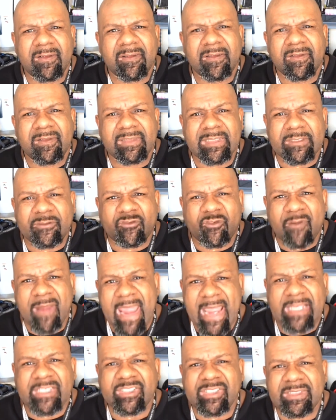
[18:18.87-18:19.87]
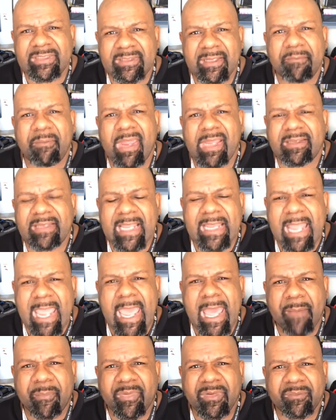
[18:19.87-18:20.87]
the traction to make that
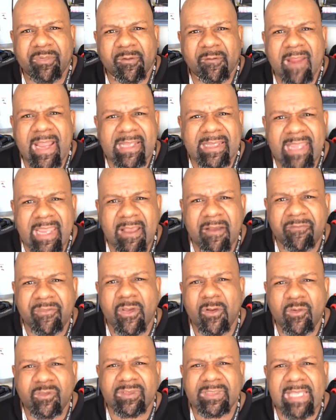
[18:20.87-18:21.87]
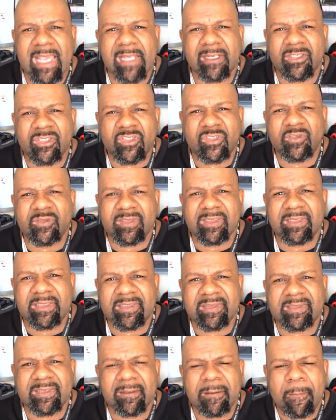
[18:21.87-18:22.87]
happen, but right now those are kind of
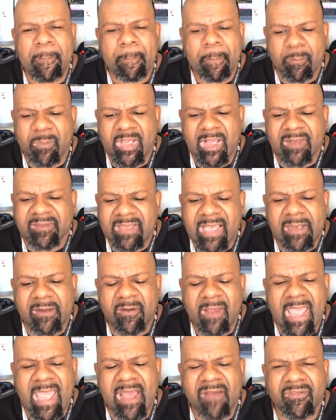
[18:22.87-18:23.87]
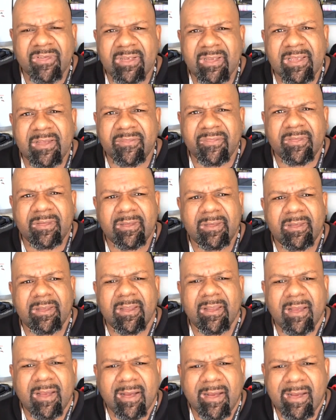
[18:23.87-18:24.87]
useless because I don't have enough
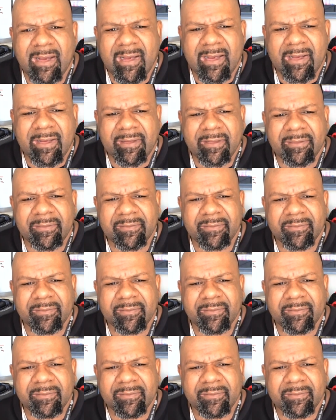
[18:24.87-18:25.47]
launch